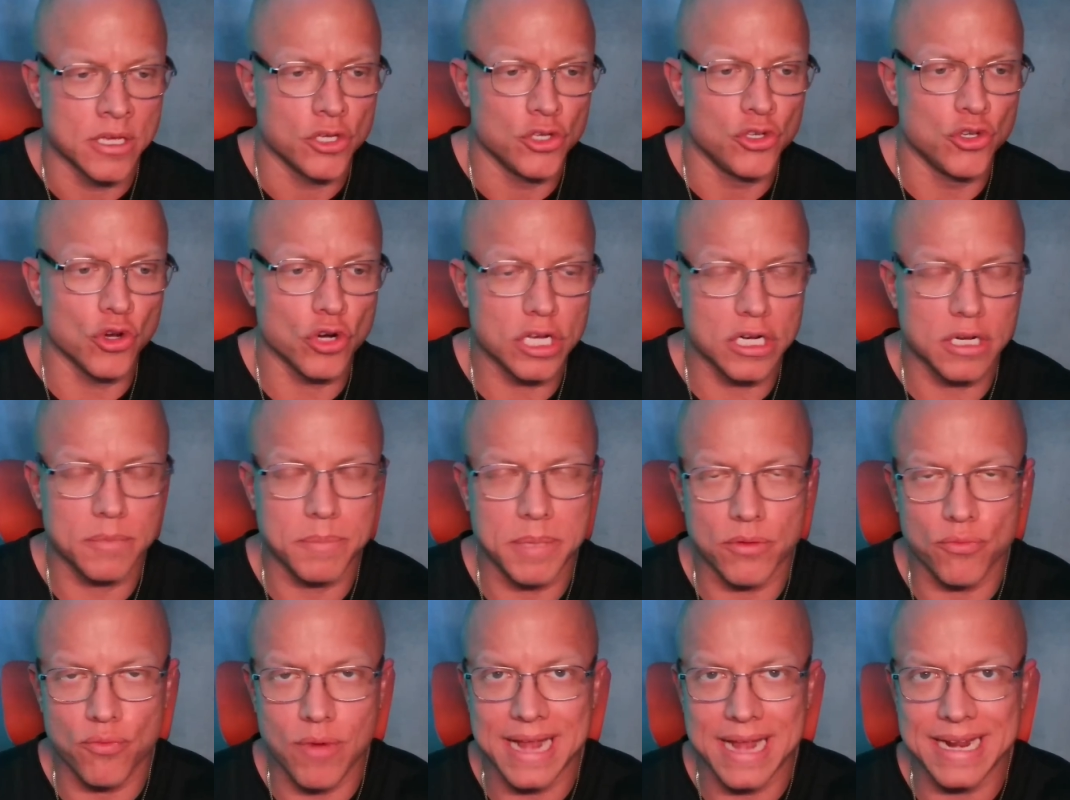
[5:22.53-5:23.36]
You're going to
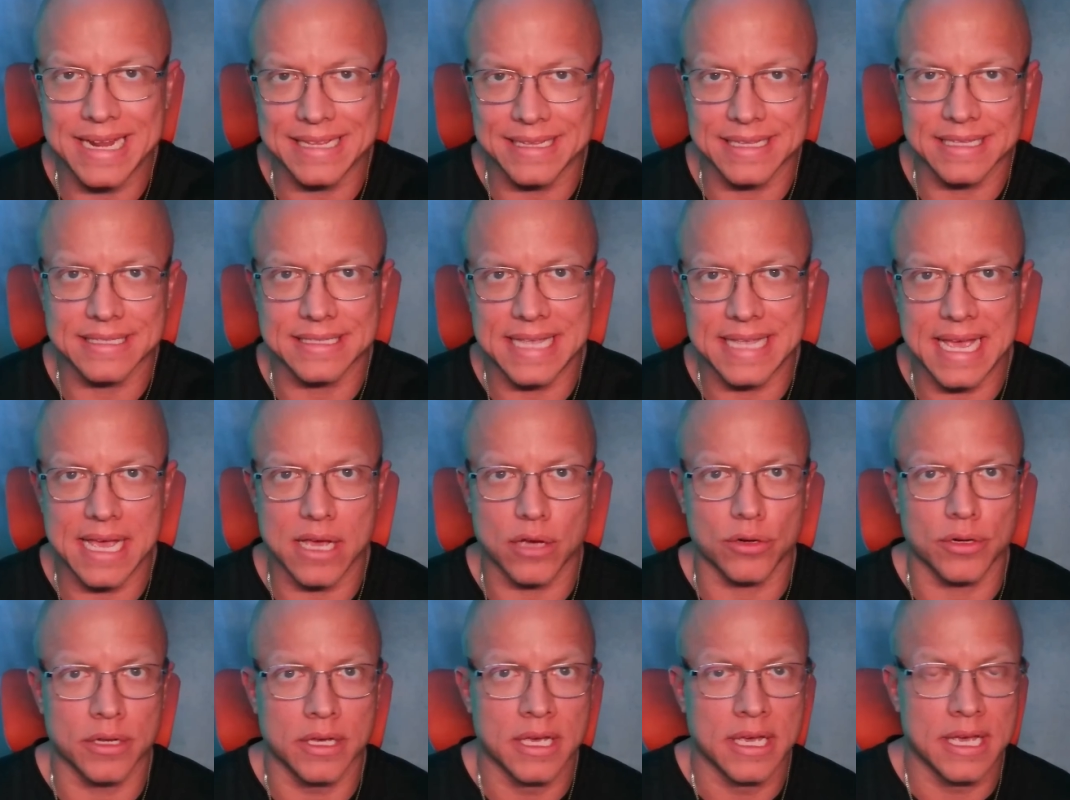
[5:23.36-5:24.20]
be writing this
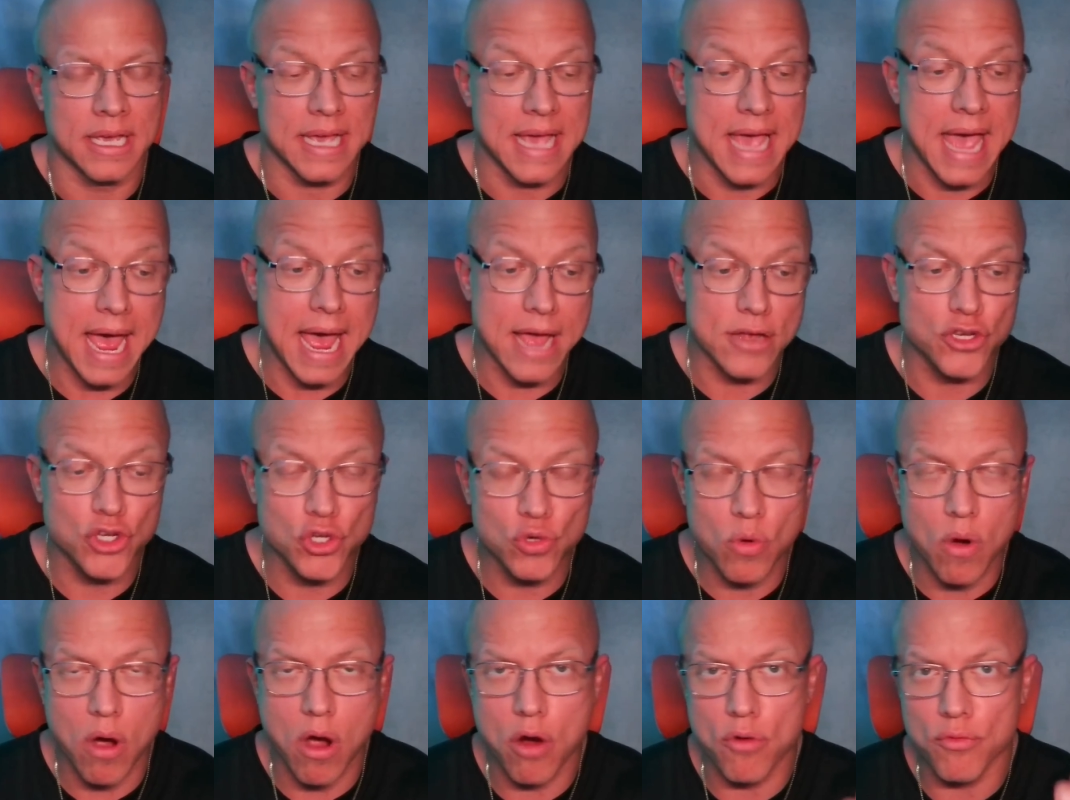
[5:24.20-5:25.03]
down. Had
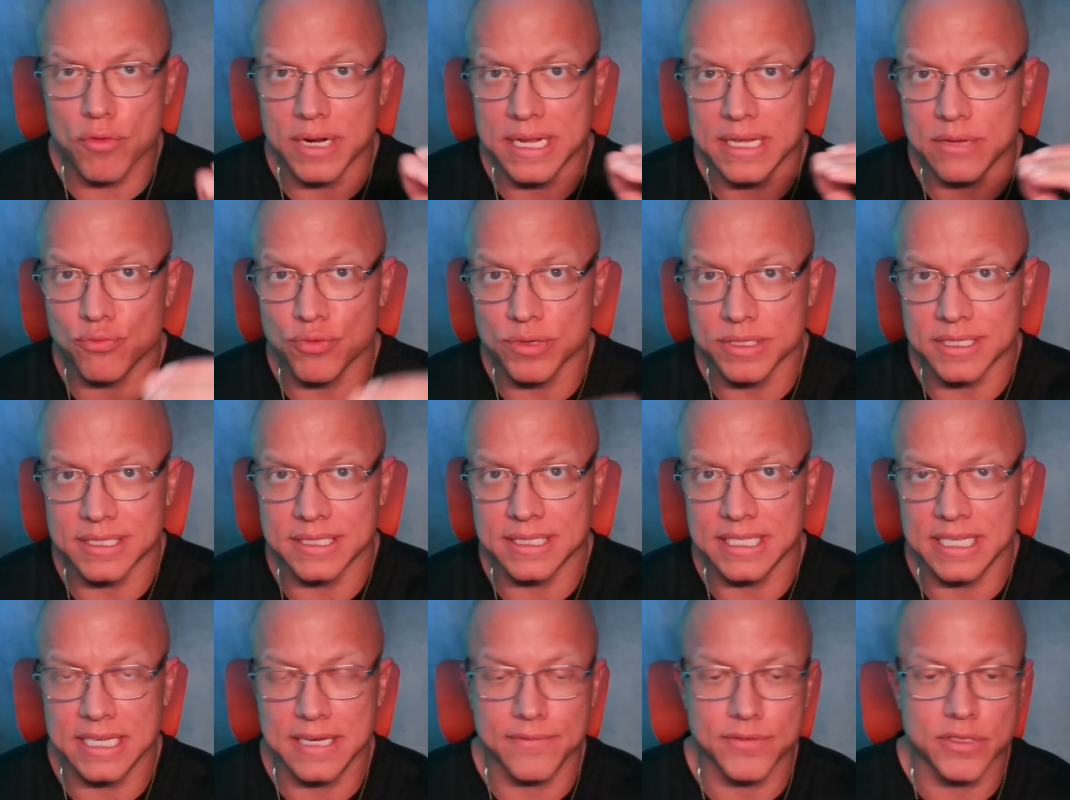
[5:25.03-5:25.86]
you already
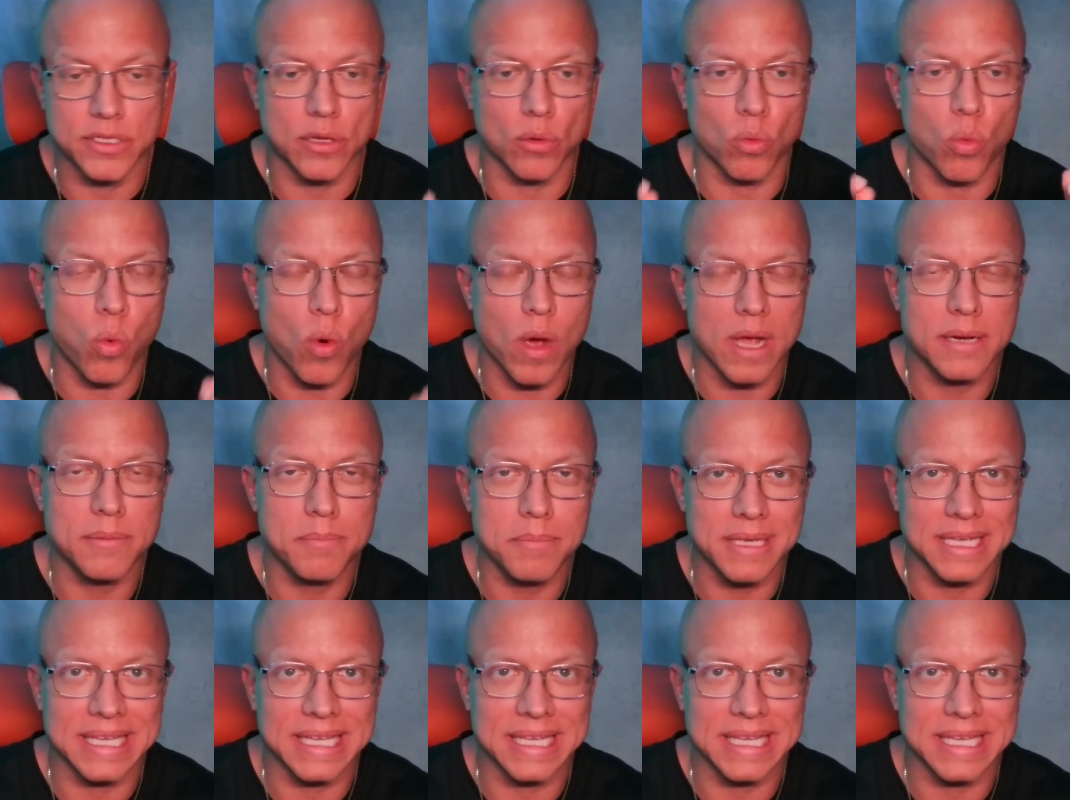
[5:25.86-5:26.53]
received the one